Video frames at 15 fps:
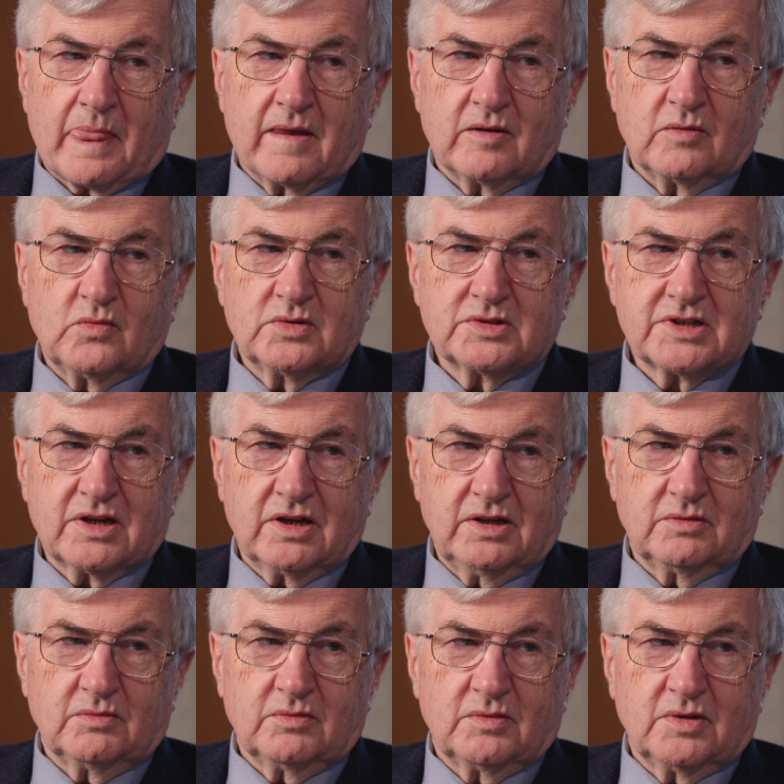Now,
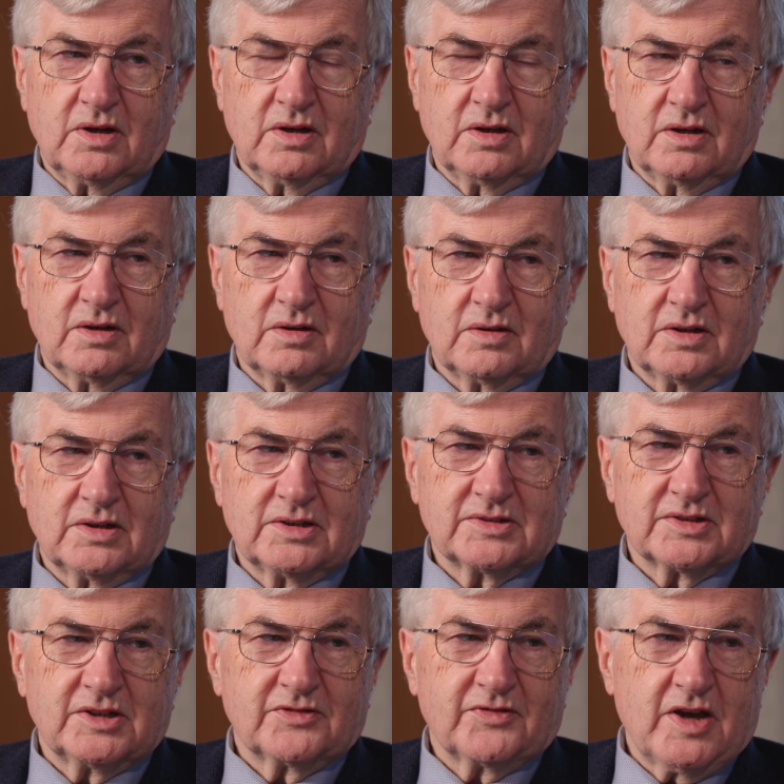Watergate
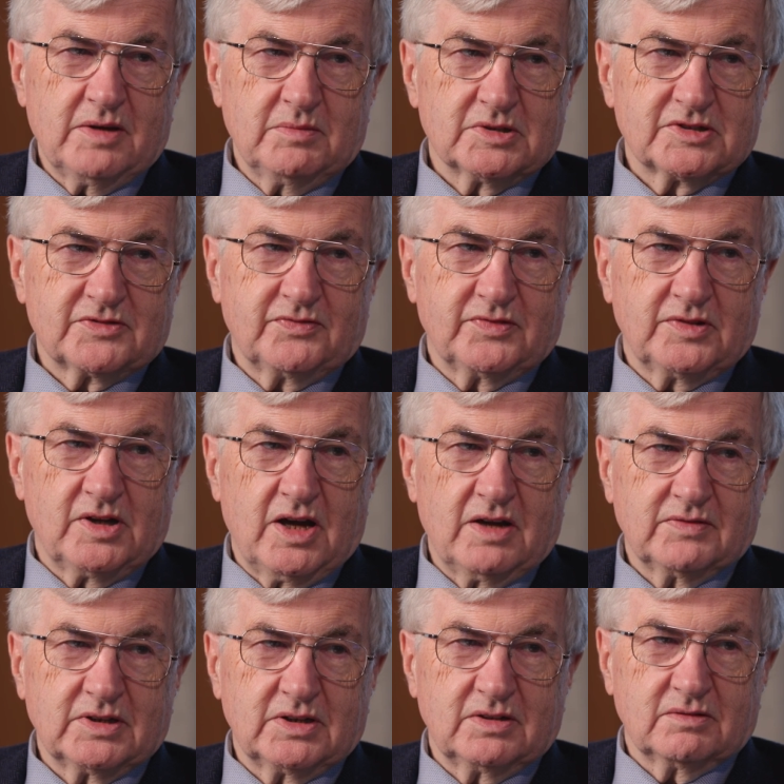is famous for
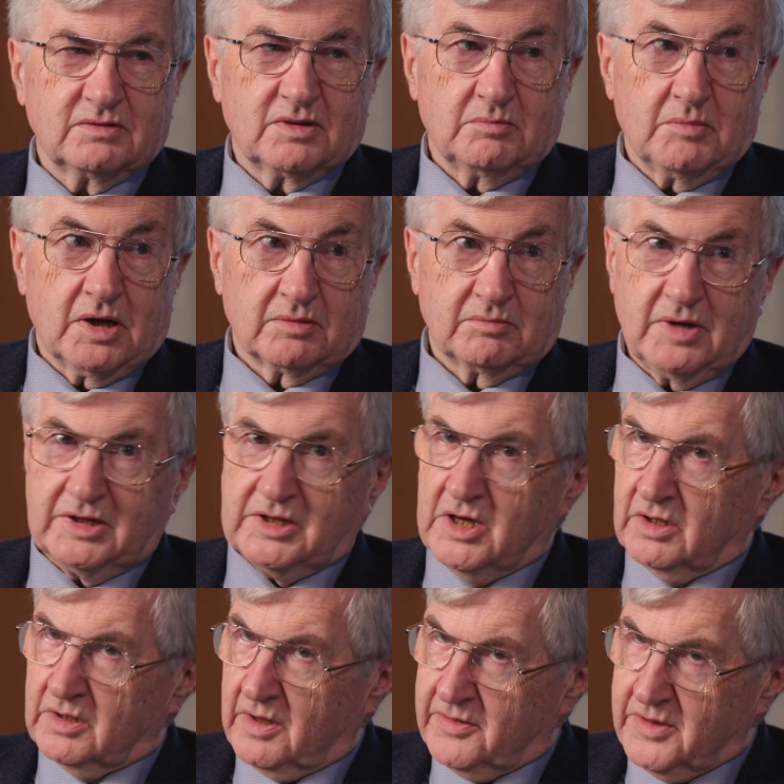having, among many
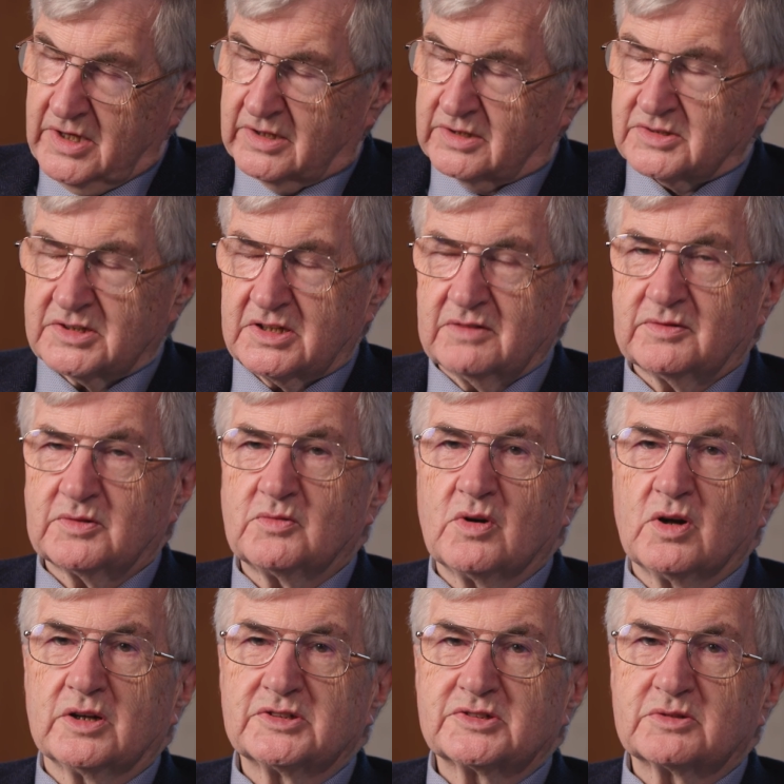other things, given
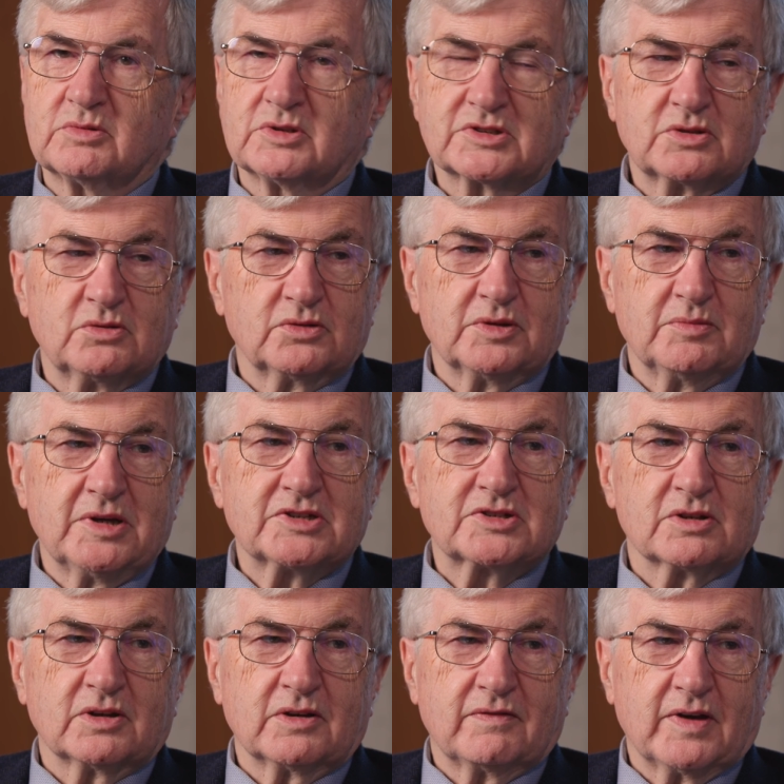rise to what's called the
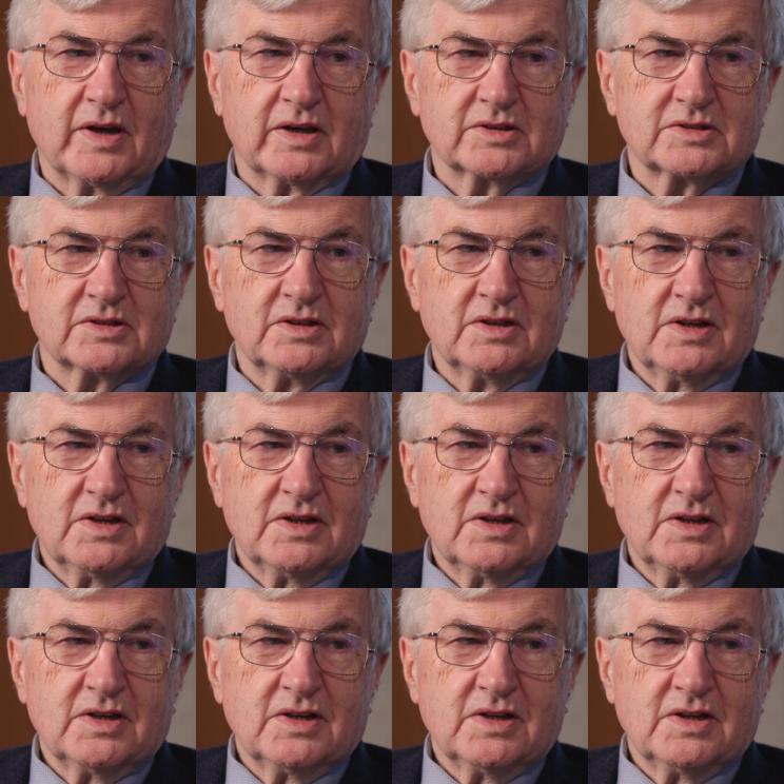Mitchell effect.